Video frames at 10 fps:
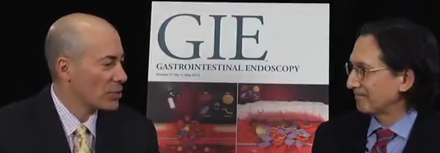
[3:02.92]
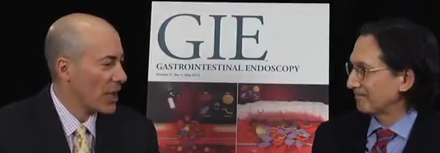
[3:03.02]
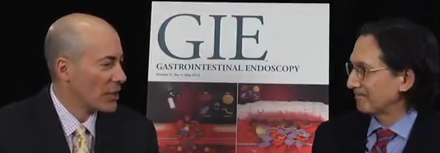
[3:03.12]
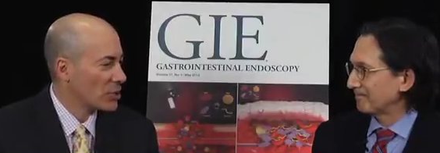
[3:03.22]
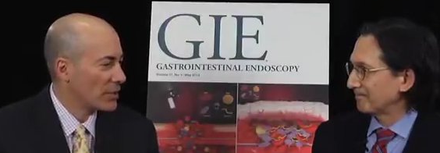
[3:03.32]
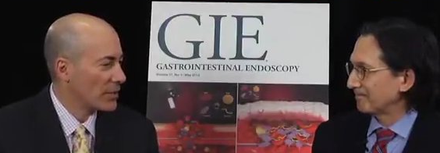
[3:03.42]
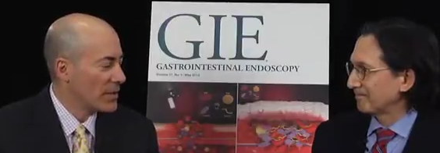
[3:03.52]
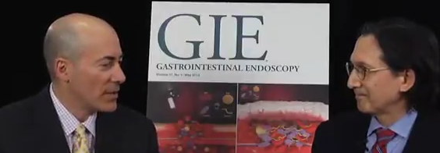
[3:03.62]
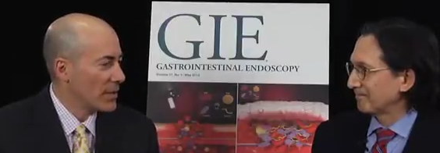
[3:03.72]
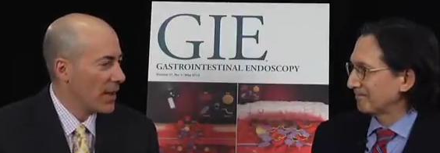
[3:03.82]
Speaker 1: injection,
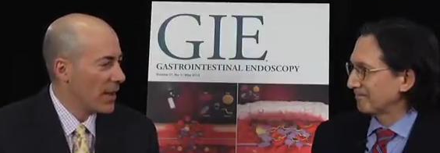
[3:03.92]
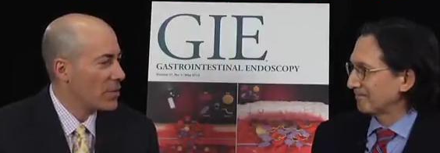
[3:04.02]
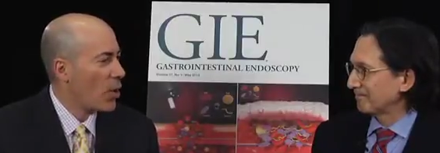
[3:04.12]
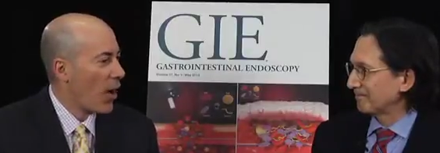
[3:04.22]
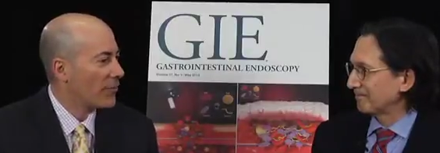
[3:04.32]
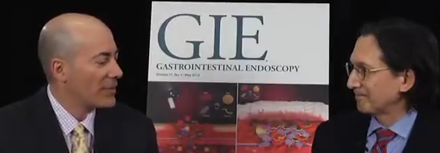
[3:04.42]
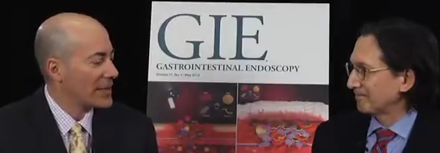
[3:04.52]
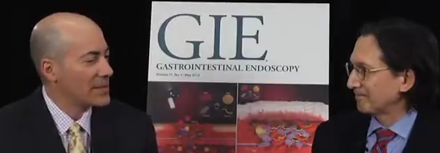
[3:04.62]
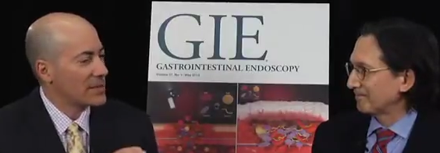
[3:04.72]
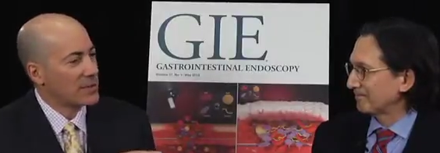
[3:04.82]
uh, you often
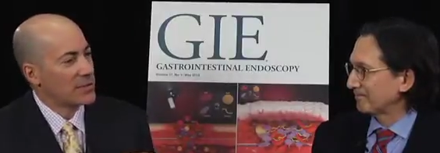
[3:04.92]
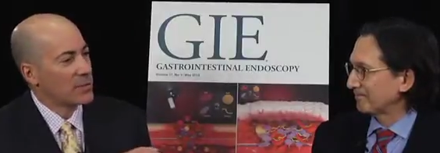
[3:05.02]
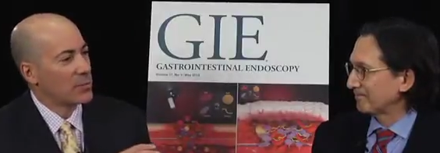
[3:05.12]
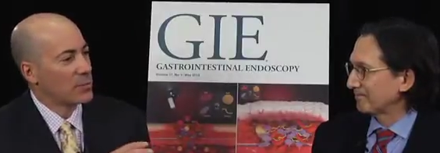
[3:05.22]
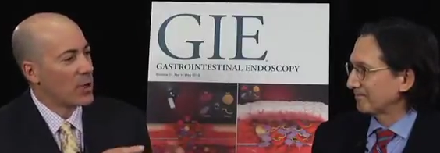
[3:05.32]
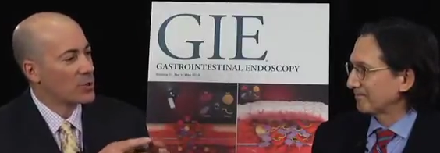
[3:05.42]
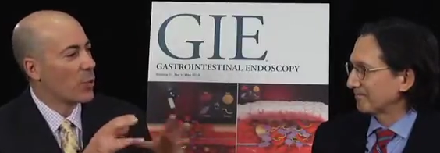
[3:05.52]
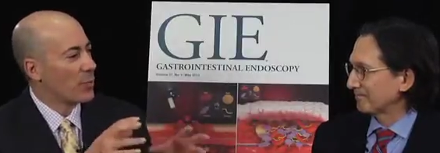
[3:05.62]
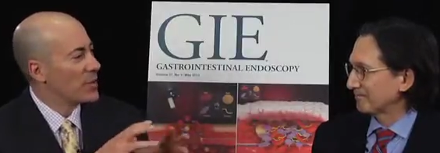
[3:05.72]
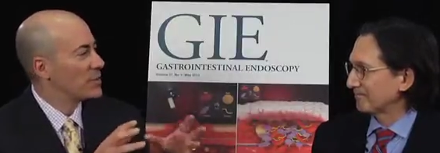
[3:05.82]
need to do much
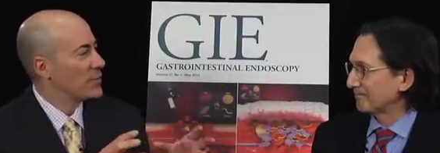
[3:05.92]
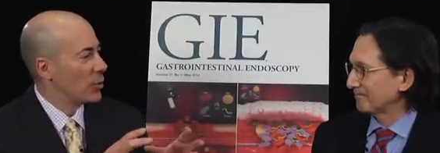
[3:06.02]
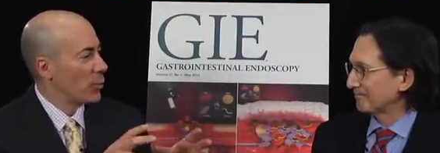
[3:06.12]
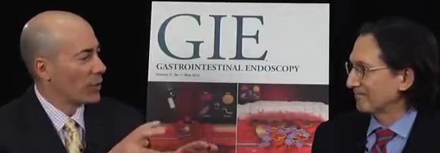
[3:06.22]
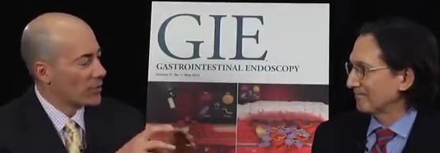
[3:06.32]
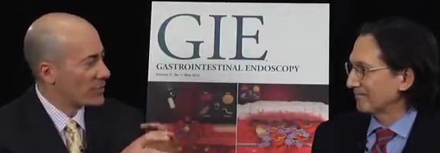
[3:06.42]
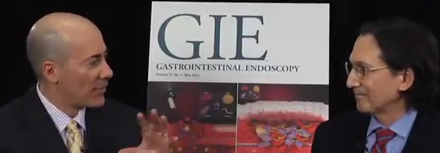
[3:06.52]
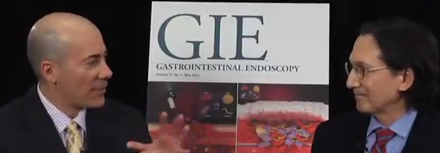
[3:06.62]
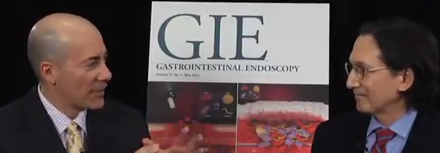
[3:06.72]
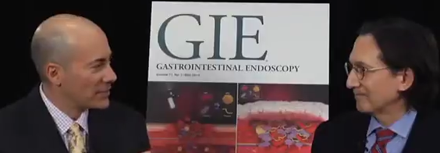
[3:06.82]
more piecemeal work because
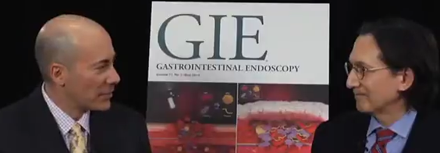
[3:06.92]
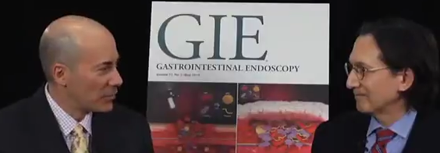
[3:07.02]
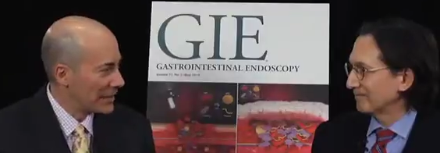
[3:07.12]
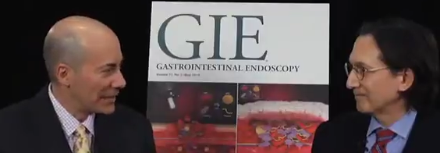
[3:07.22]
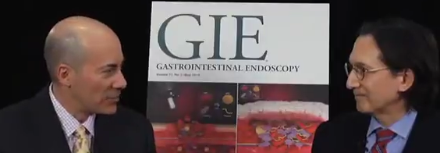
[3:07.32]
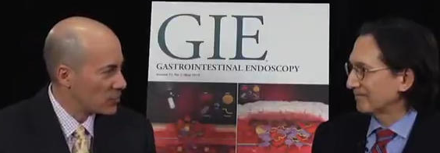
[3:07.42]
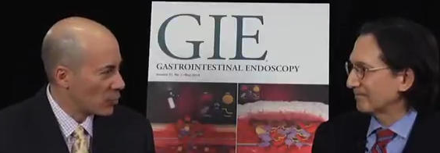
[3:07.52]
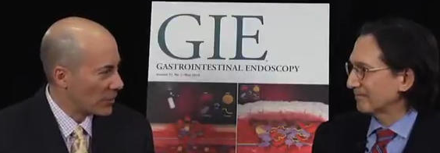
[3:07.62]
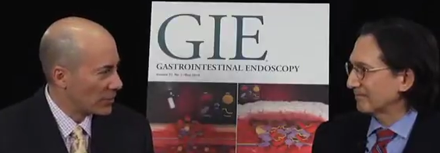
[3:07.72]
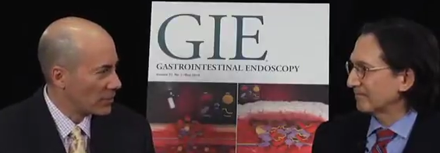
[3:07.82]
everything is completely
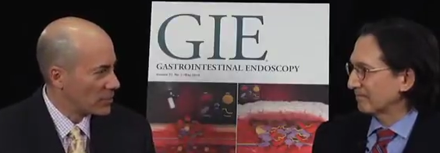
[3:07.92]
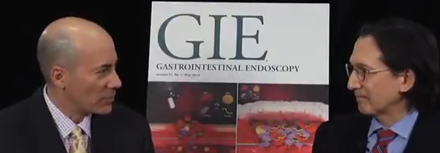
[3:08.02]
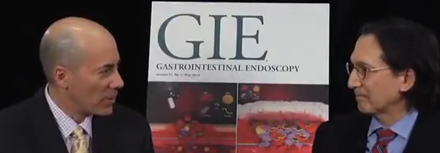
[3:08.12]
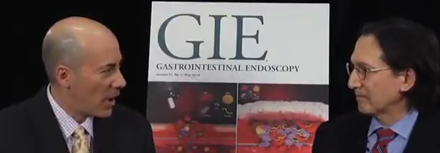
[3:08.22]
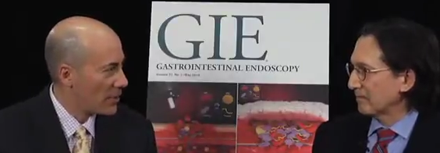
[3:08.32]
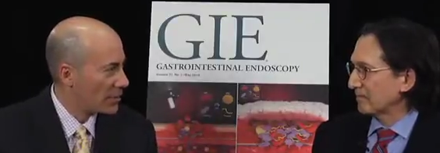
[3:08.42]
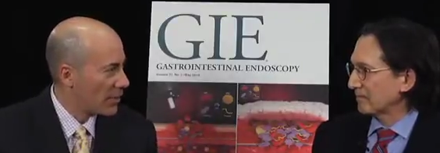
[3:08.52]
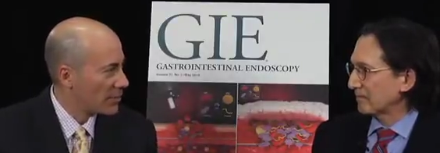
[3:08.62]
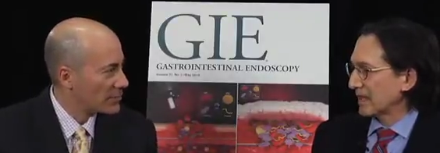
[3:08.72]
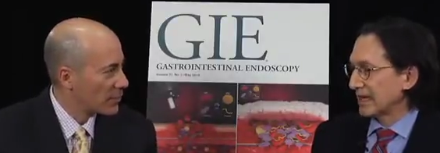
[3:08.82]
distorted. Could you comment
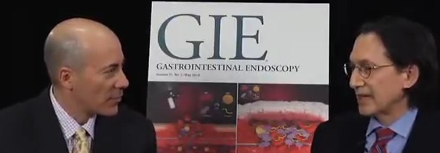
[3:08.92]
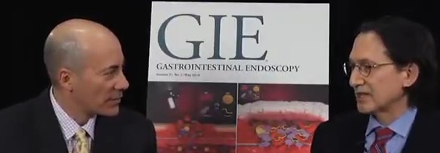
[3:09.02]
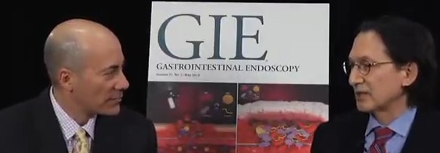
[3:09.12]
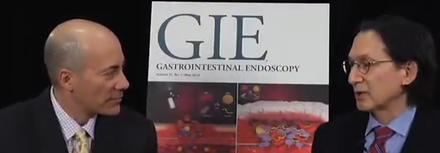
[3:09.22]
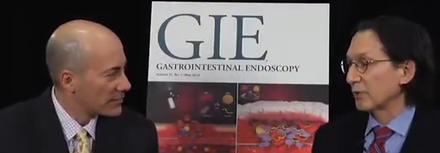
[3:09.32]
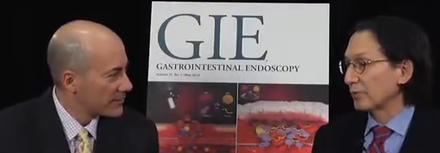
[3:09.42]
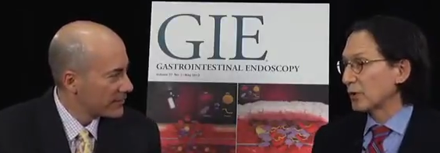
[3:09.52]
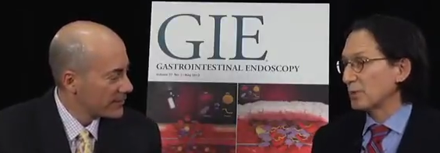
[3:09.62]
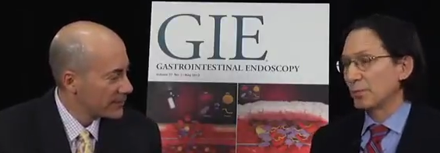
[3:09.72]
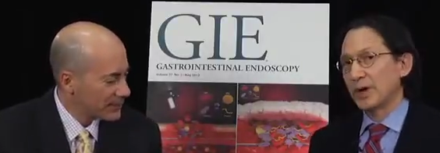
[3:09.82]
on those
Speaker 2: two? Yes, so the
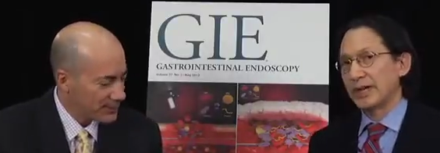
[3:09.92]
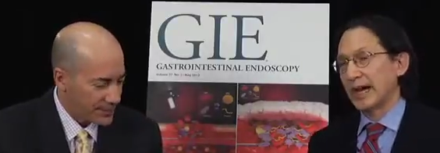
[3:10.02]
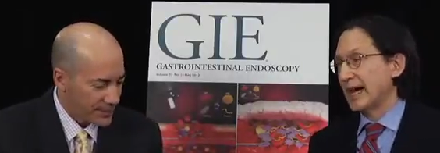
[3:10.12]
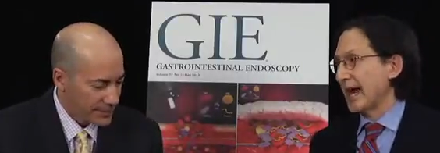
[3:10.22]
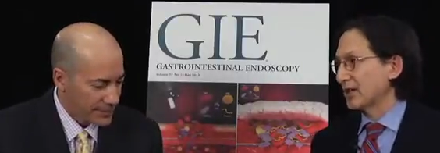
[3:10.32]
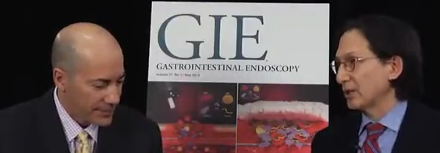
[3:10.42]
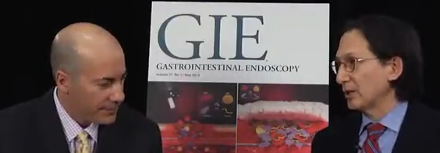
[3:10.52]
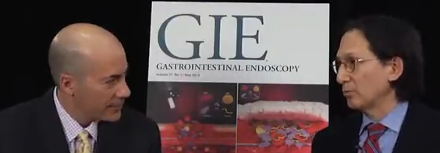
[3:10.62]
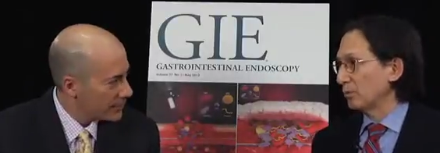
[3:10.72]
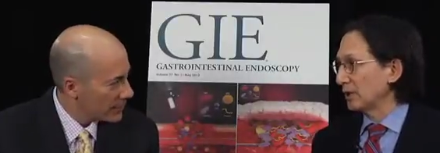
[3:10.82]
first point I
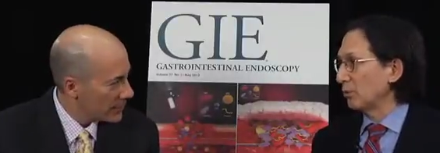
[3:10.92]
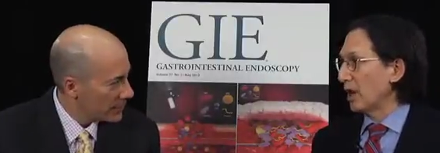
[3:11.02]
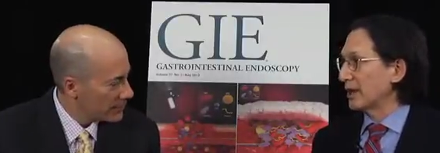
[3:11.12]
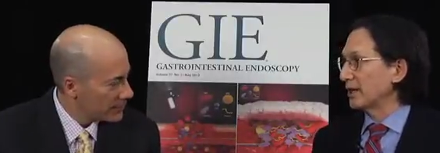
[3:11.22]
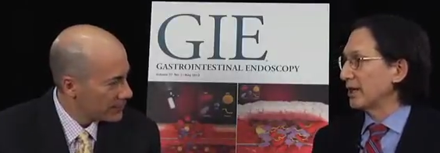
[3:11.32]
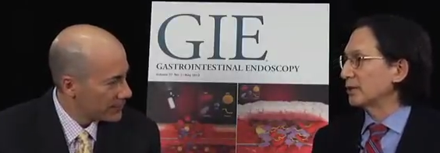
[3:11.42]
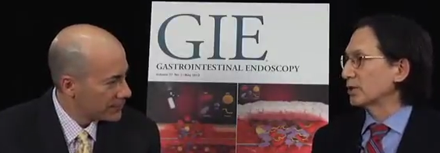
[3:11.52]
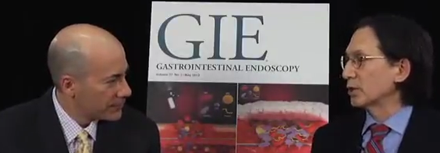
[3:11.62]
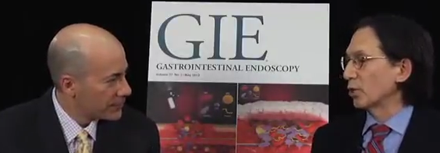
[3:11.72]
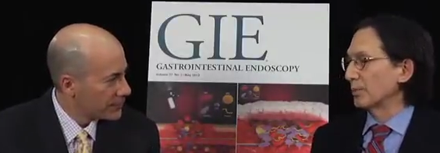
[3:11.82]
actually really want to
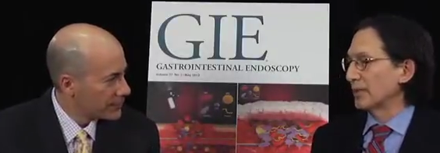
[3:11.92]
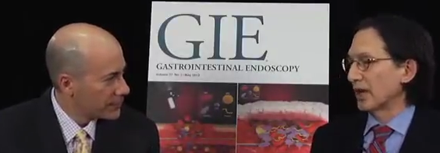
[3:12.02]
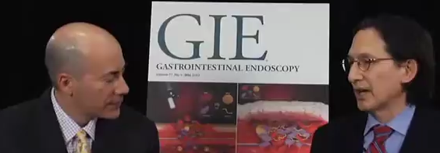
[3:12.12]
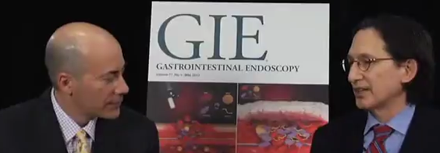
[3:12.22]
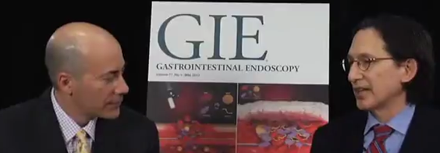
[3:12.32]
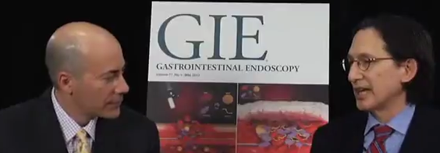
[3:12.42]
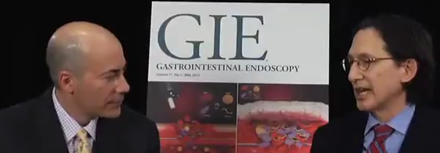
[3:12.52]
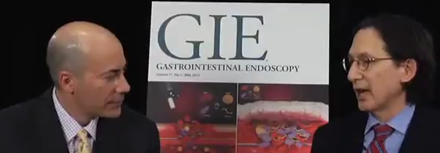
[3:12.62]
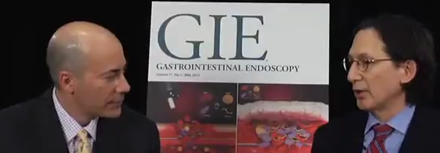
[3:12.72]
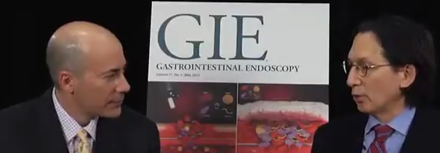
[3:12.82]
underscore, because
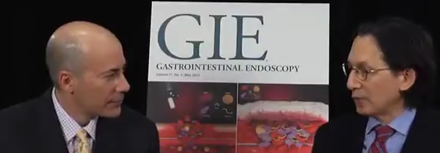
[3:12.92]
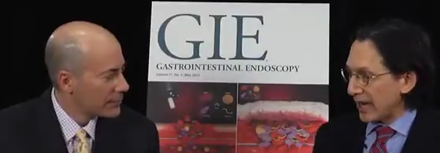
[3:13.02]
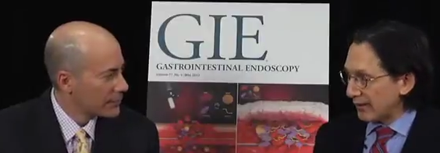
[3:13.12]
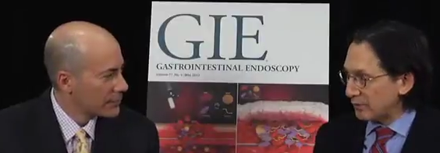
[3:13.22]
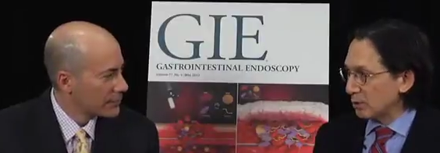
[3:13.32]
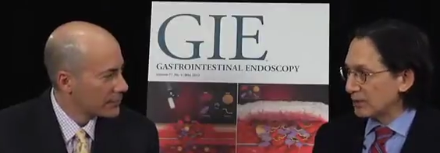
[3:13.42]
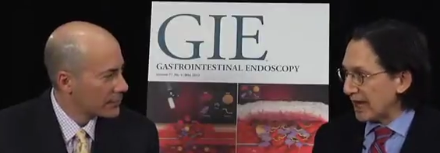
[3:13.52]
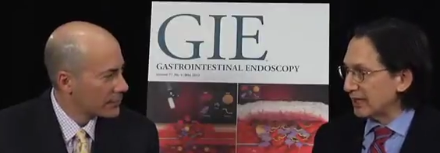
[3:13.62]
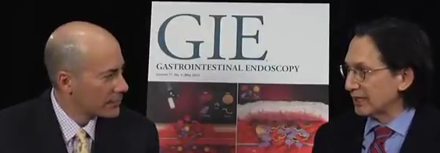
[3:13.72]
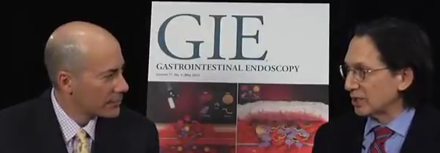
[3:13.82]
although we have no
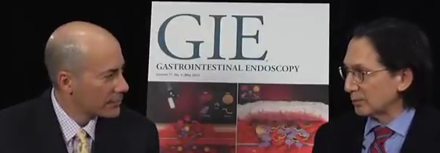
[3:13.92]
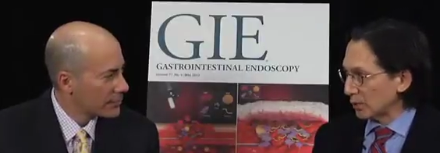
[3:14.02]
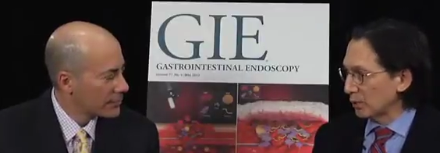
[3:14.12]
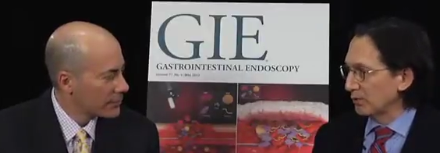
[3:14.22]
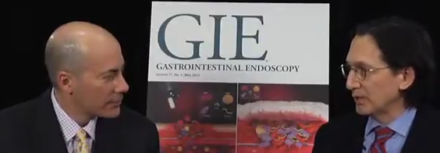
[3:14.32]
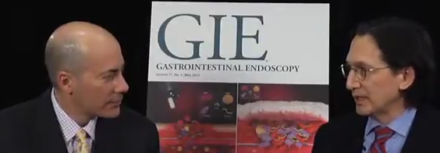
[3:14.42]
data to prove